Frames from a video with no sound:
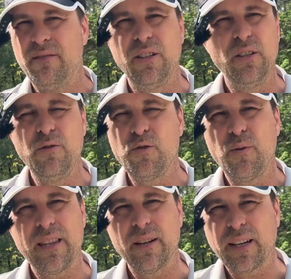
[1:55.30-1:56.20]
use
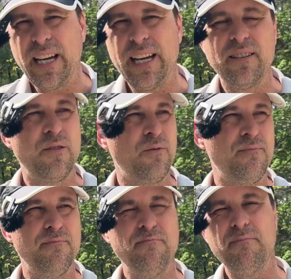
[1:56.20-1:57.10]
with their kids who
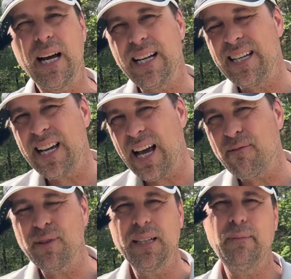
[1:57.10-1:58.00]
might
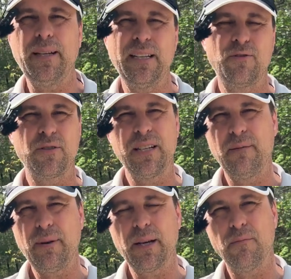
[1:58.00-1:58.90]
not really be interested
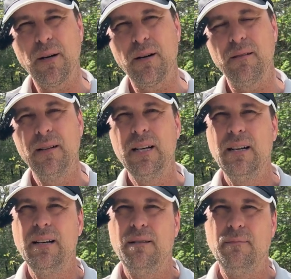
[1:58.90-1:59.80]
in pickleball,
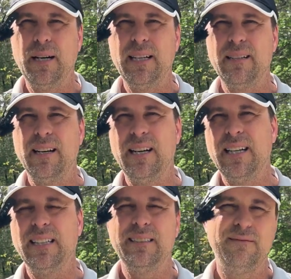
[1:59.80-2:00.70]
but
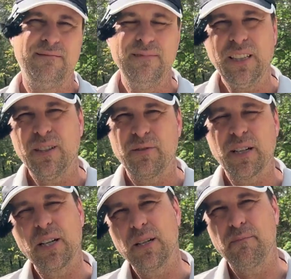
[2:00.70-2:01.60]
uh, you know
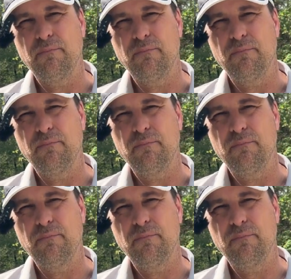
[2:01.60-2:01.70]
they're going to